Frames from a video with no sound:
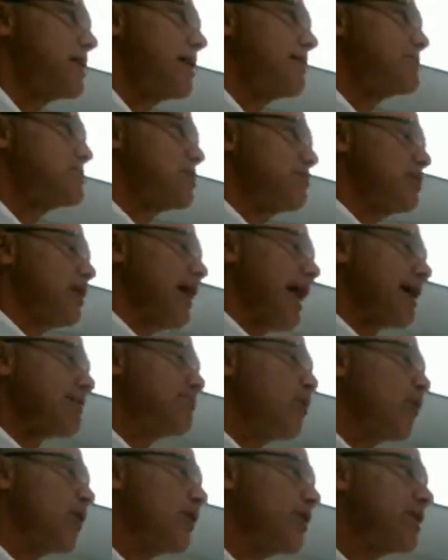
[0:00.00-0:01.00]
them to
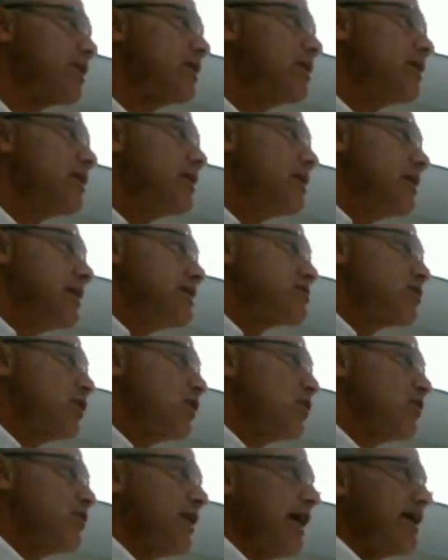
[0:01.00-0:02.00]
Blackboard
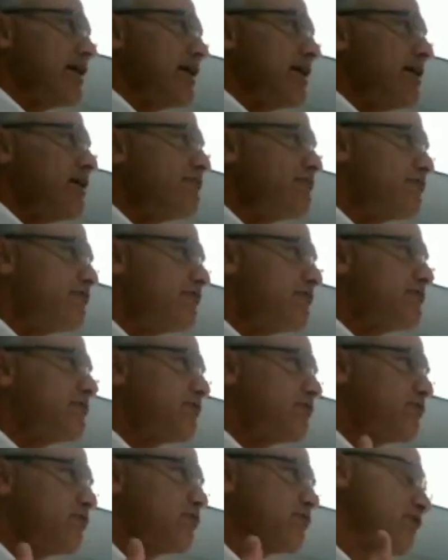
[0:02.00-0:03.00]
so that if,
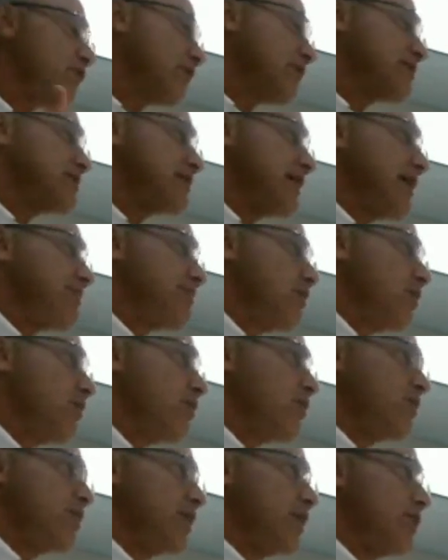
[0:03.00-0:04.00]
for
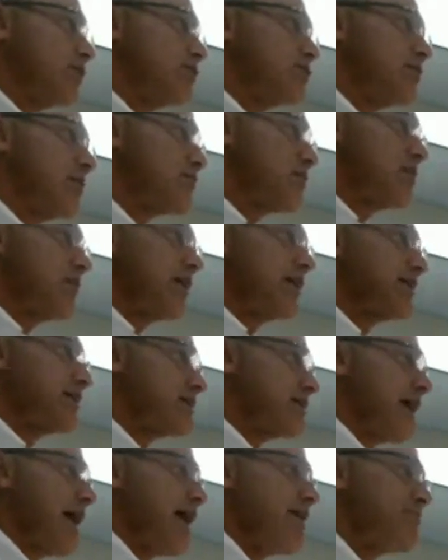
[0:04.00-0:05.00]
example, something like
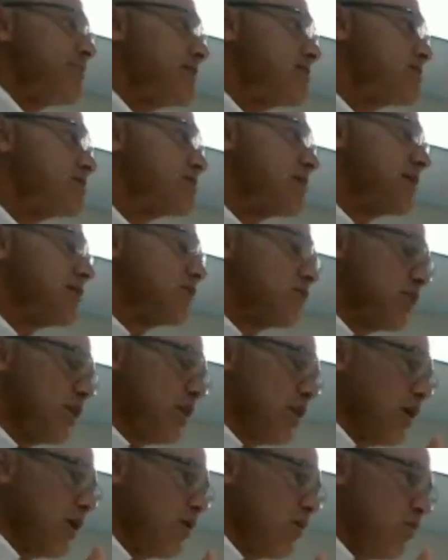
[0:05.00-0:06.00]
this happens and,
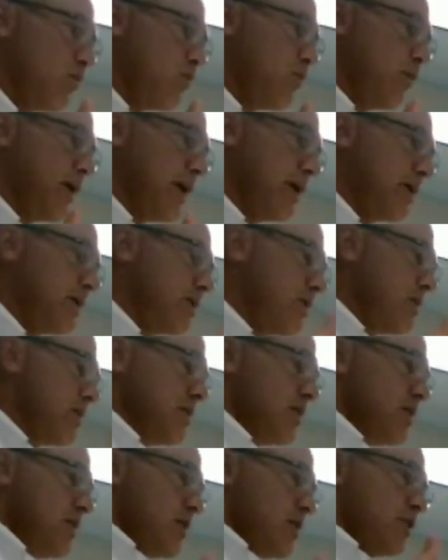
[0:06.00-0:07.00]

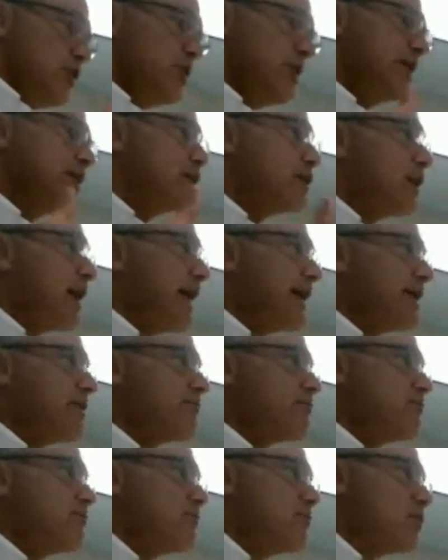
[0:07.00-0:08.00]
you need to kind
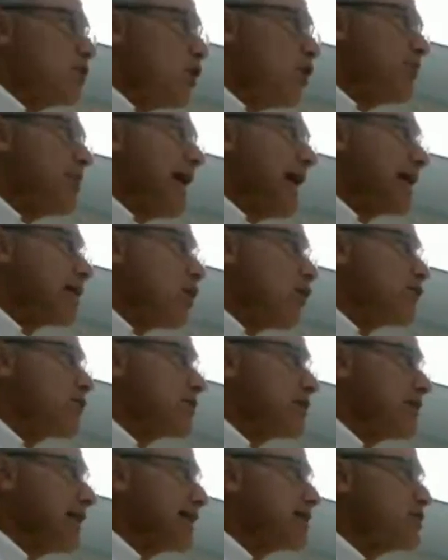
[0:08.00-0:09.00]
of go back over the
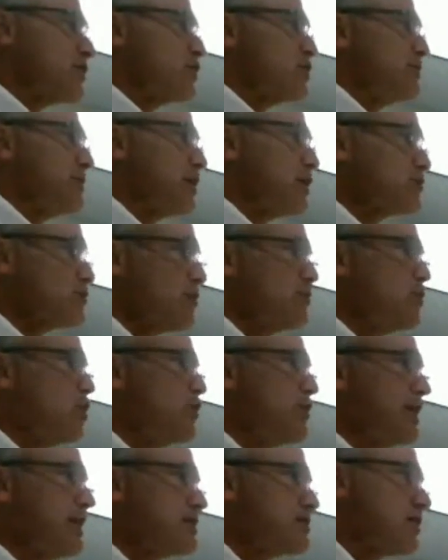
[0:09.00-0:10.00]
lectures because we're
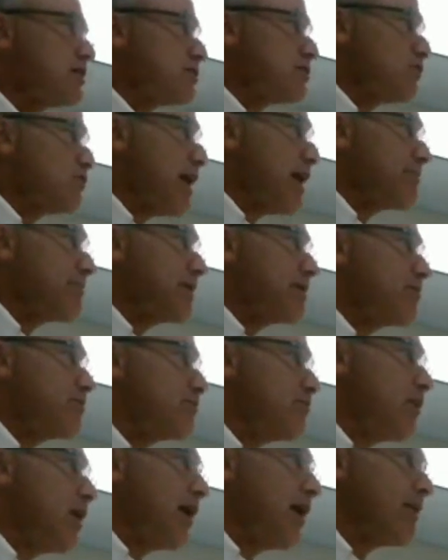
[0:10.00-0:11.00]
moving at such a rapid
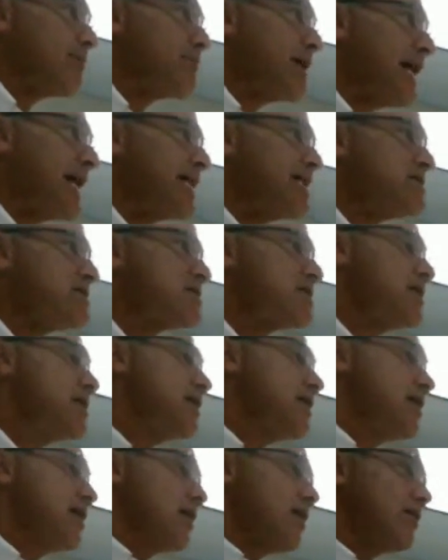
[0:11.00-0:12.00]
pace,
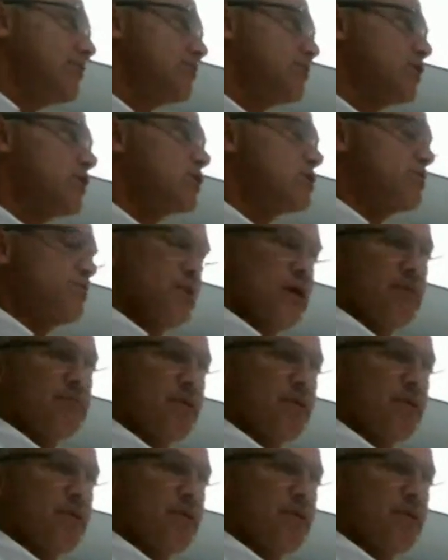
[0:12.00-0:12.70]
just be